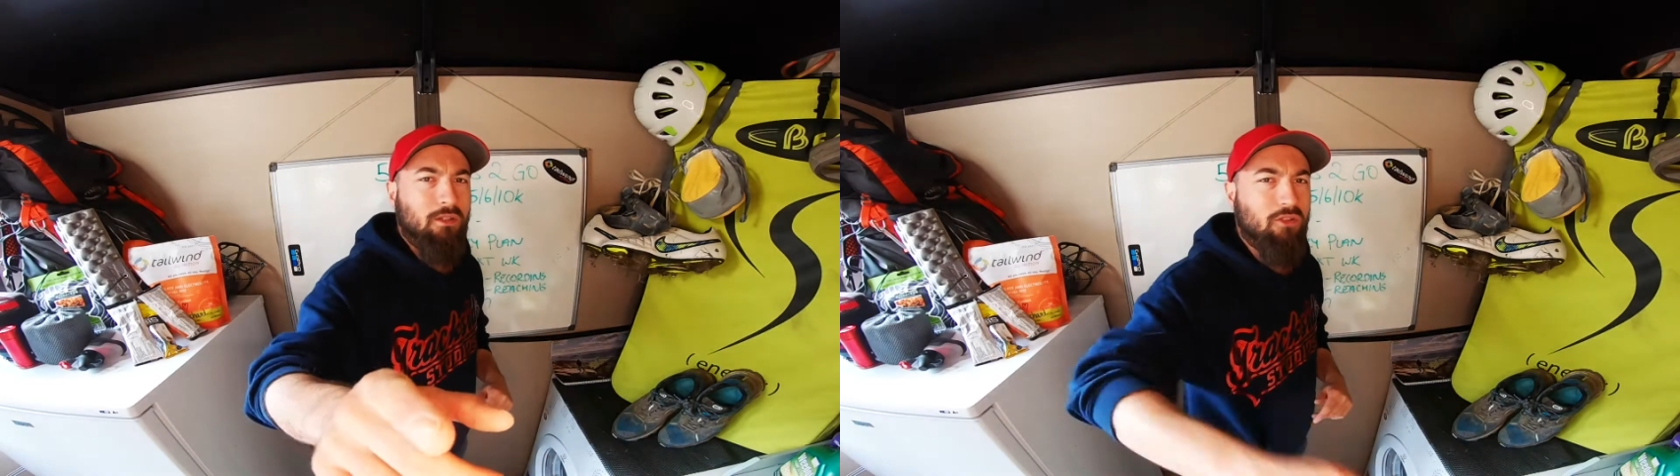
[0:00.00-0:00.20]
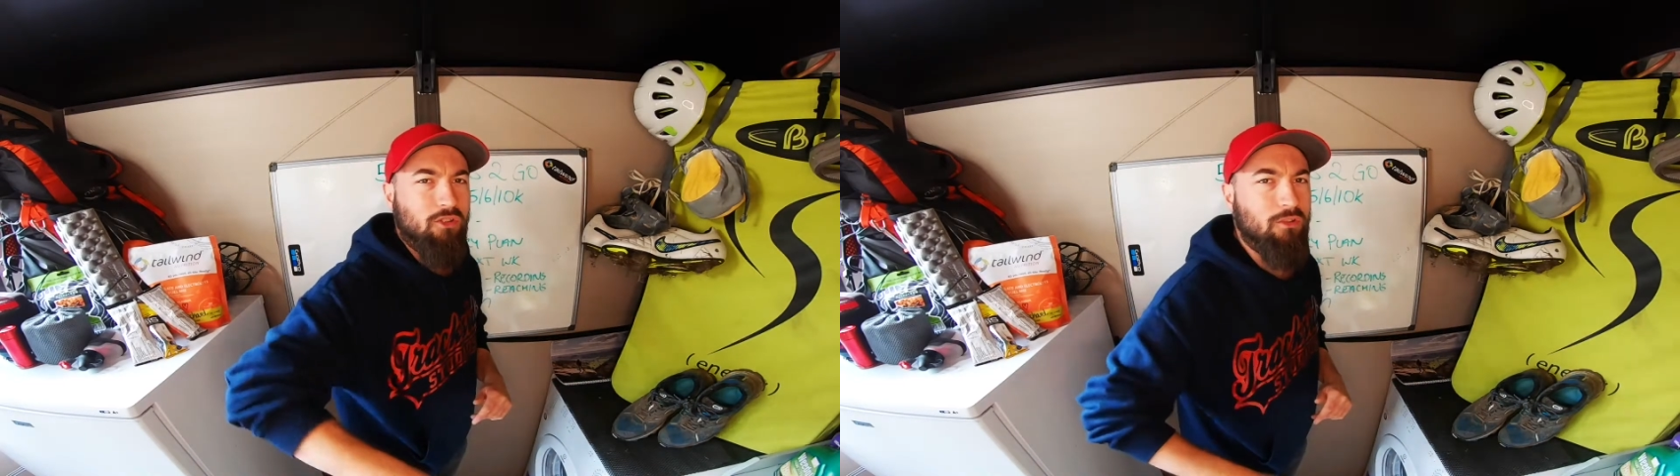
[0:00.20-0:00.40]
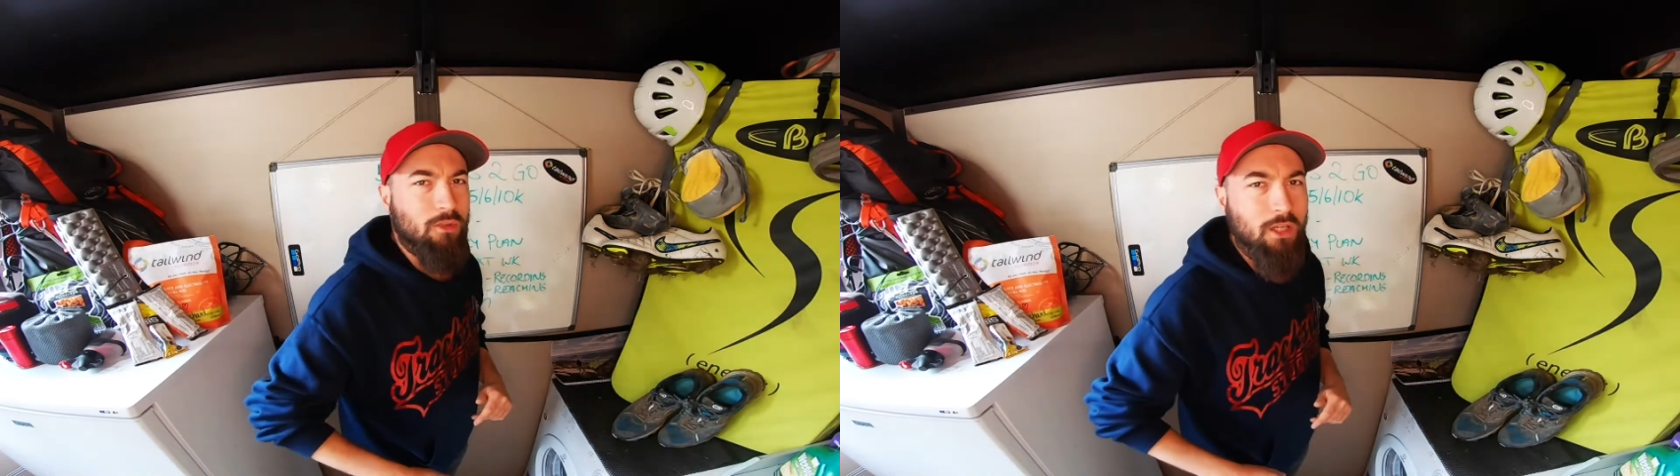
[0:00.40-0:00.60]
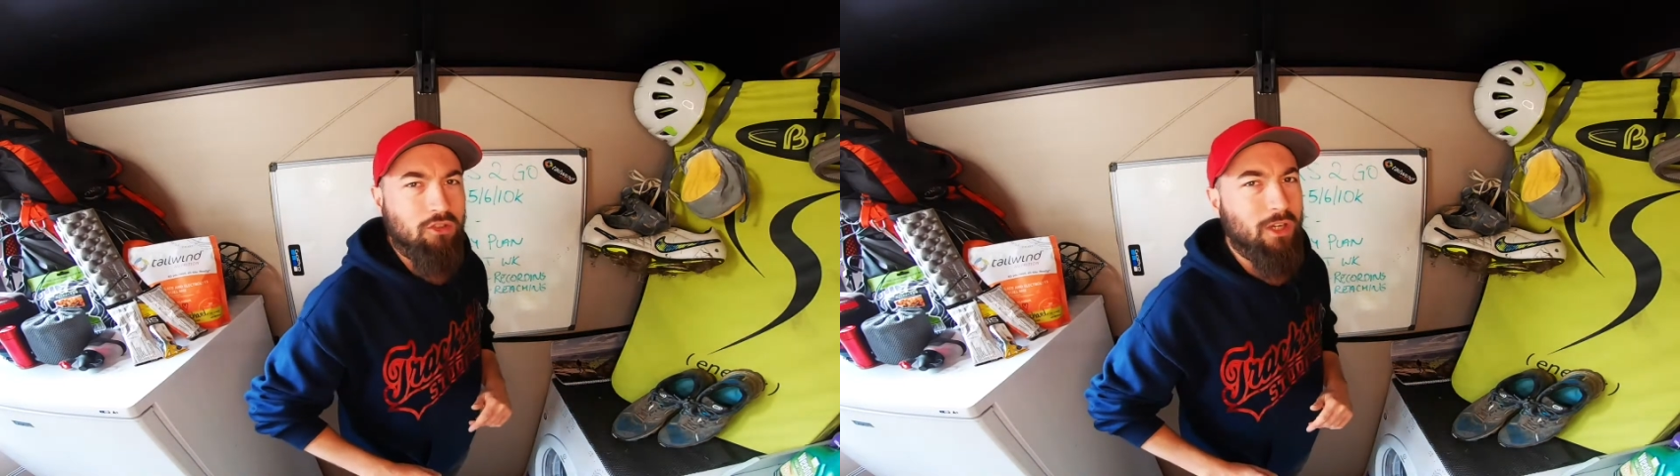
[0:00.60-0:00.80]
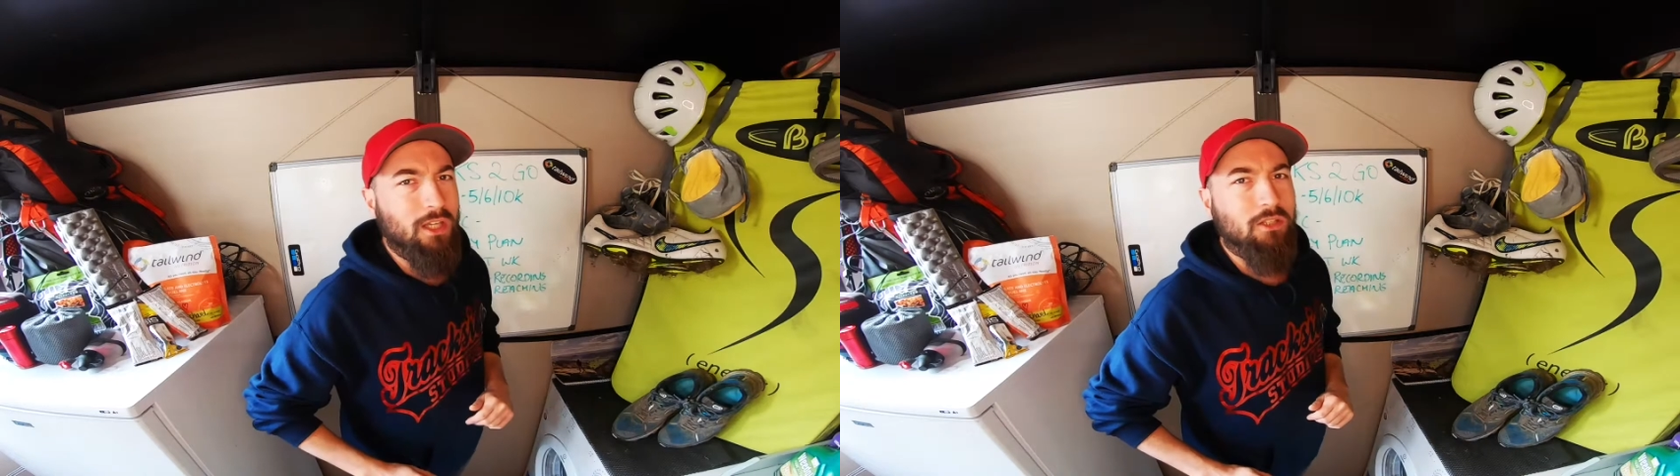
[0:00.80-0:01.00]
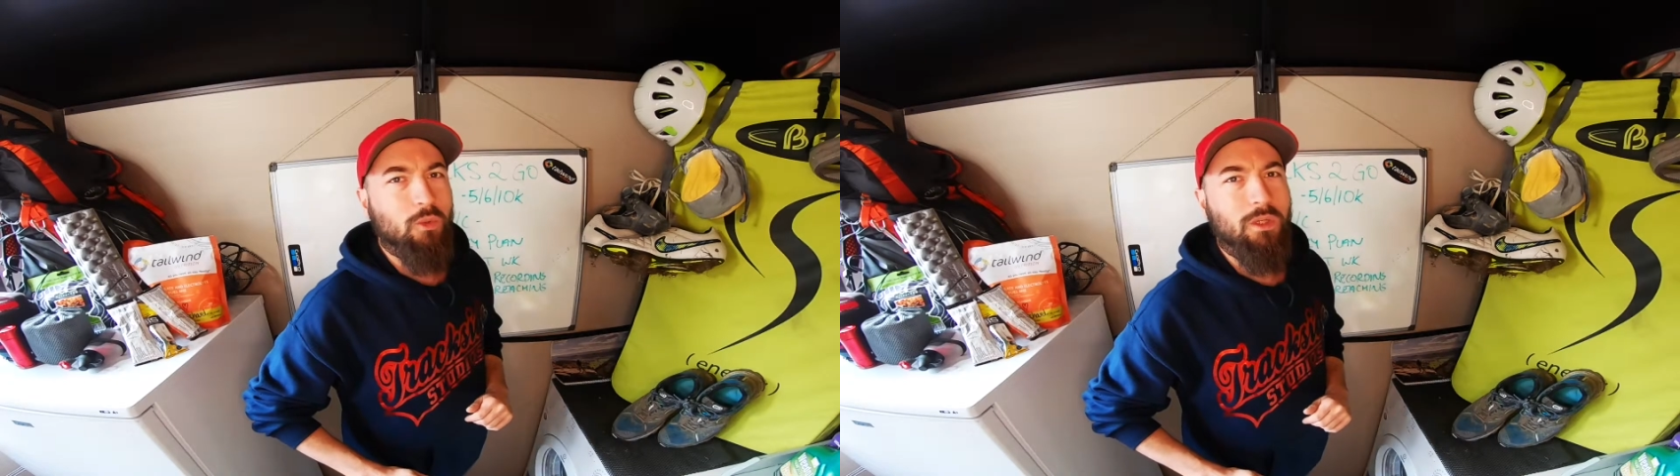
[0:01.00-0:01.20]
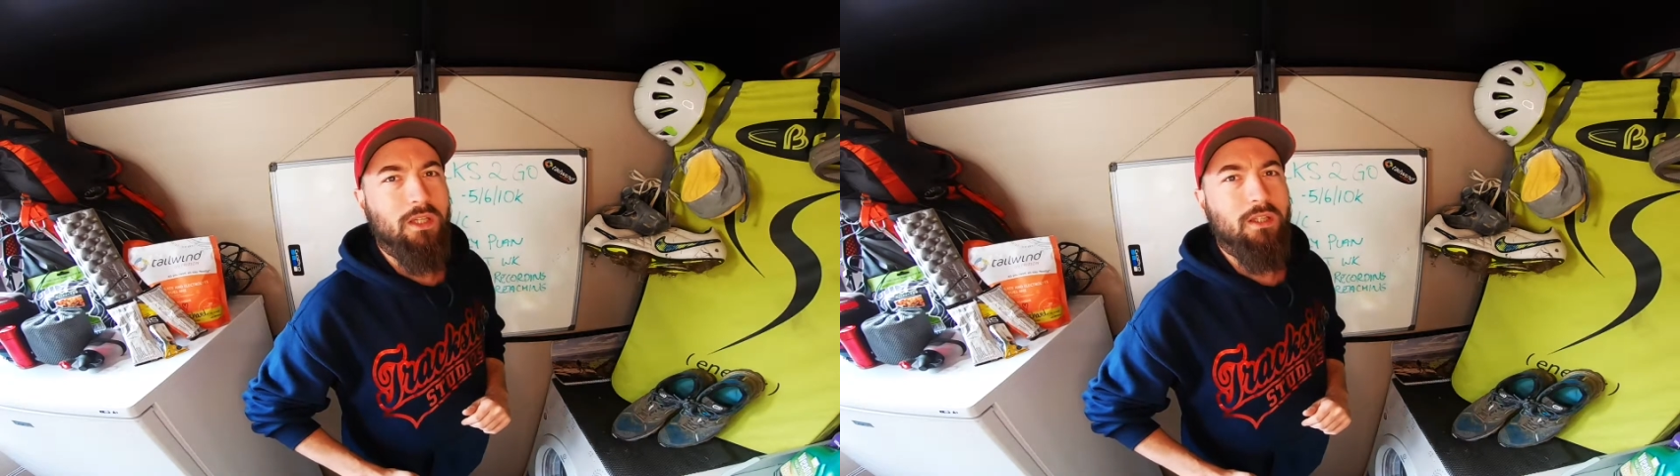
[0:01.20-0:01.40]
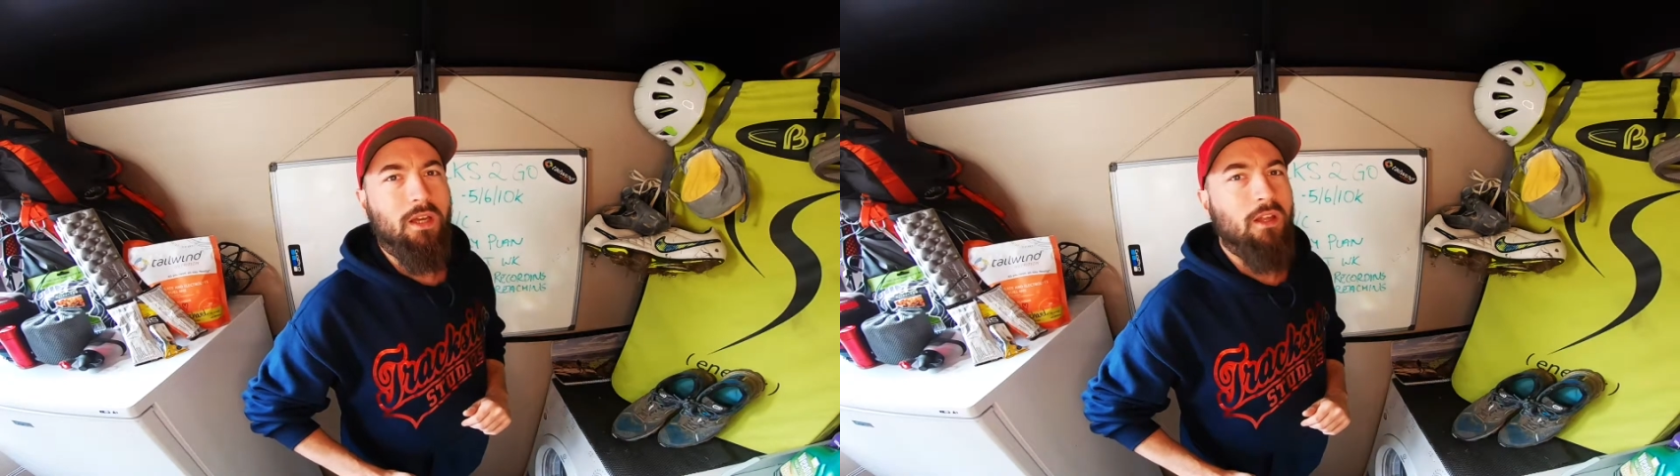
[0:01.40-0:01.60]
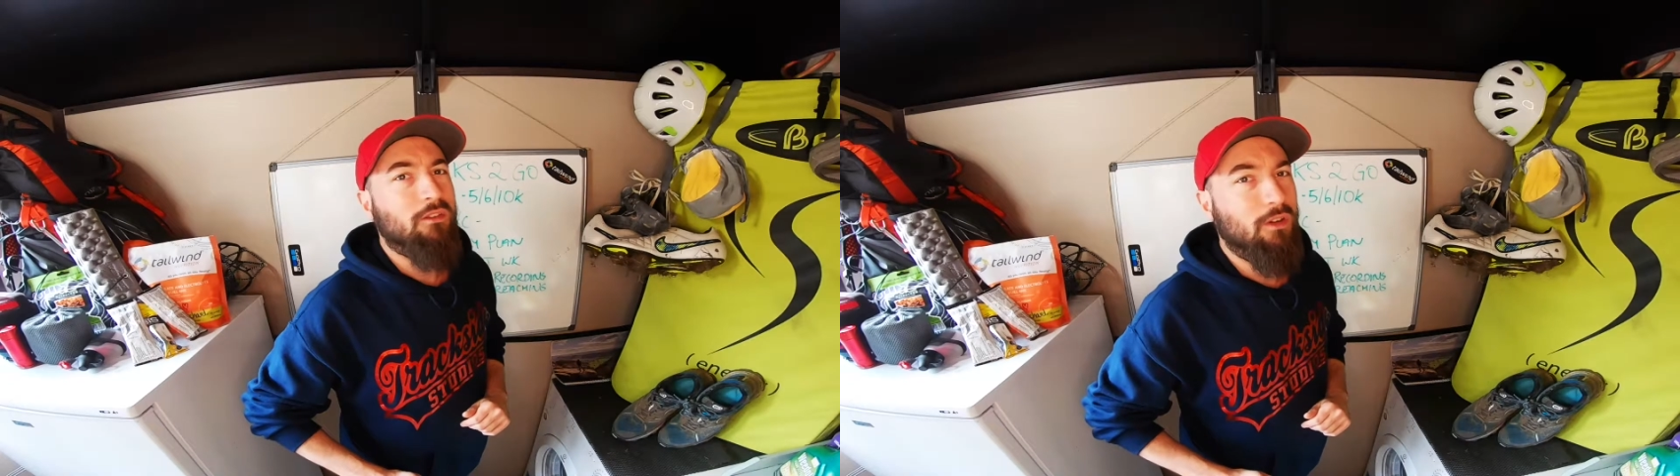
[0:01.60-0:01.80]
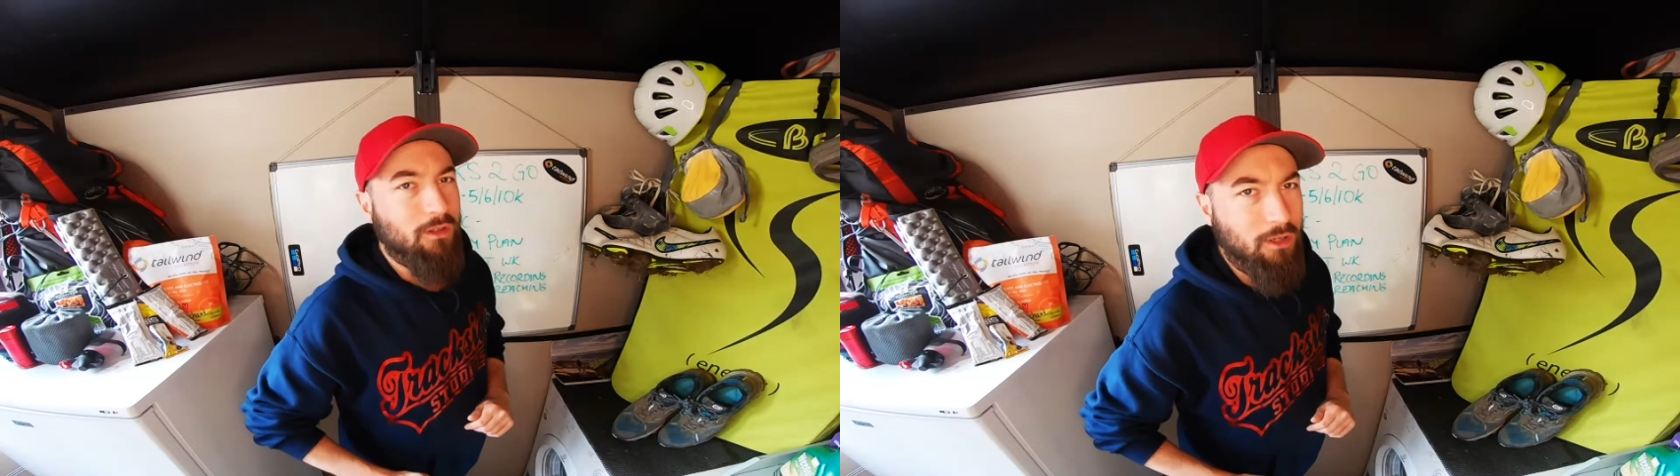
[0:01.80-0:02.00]
to
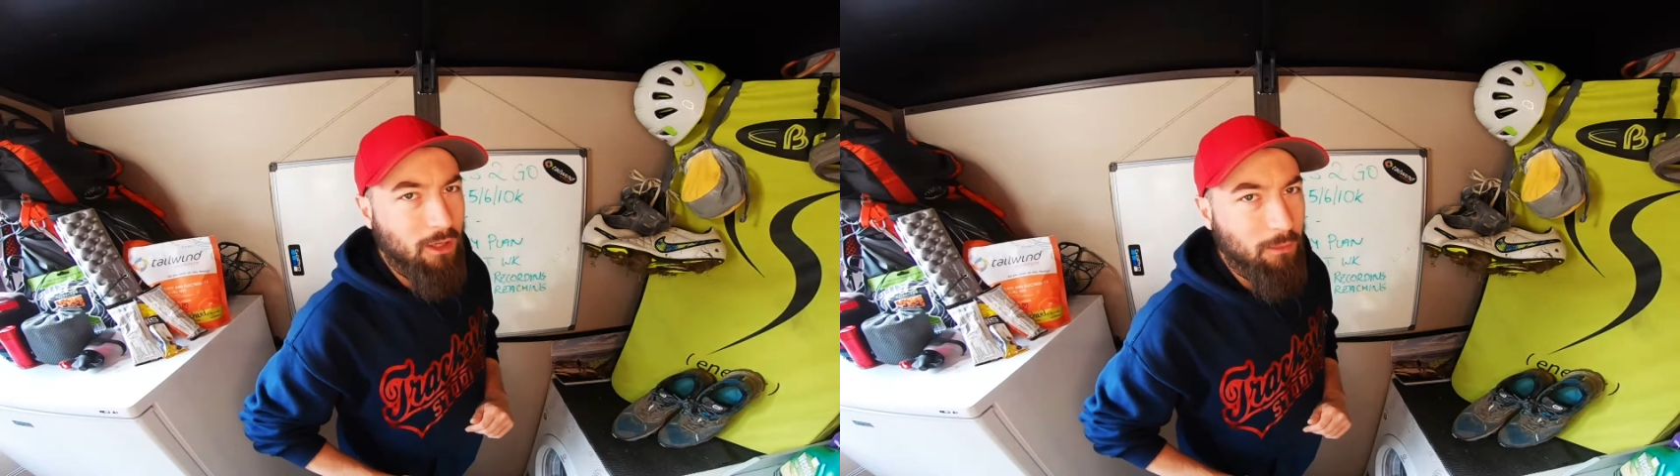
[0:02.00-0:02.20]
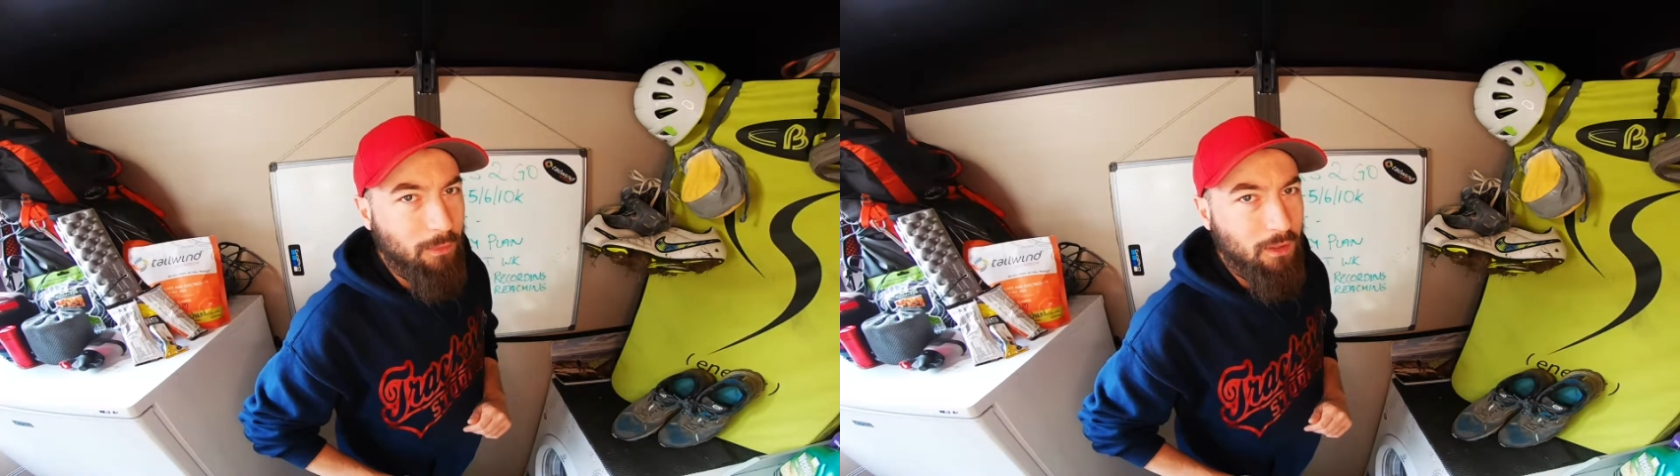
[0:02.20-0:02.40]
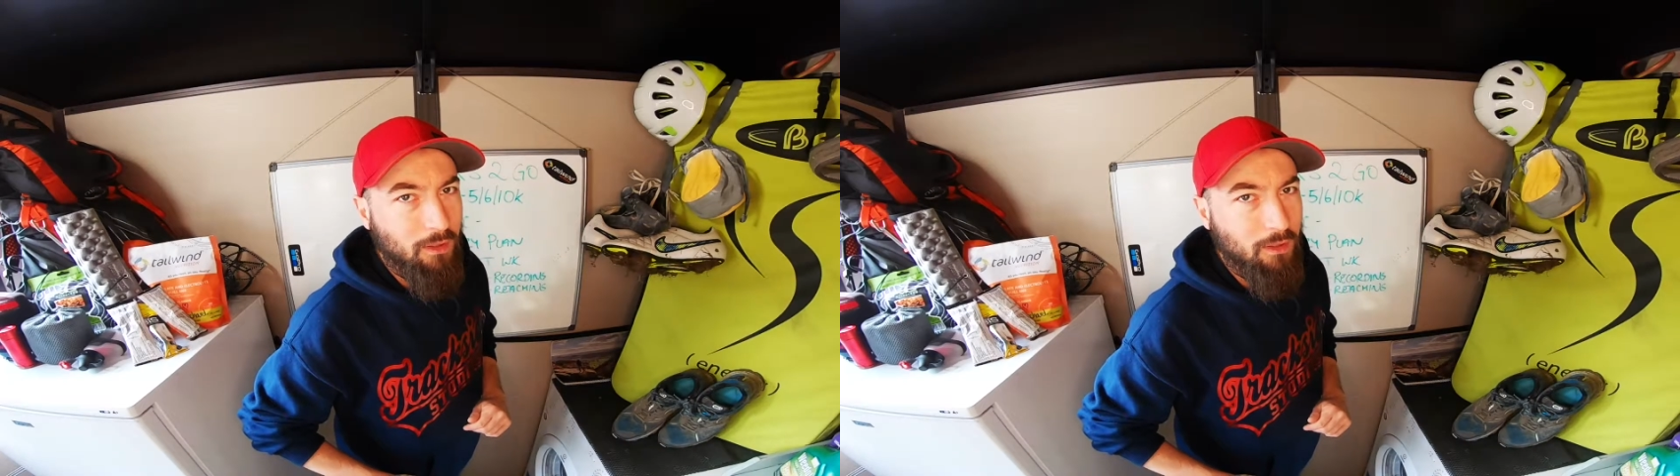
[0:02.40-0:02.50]
trekkingtweed.com.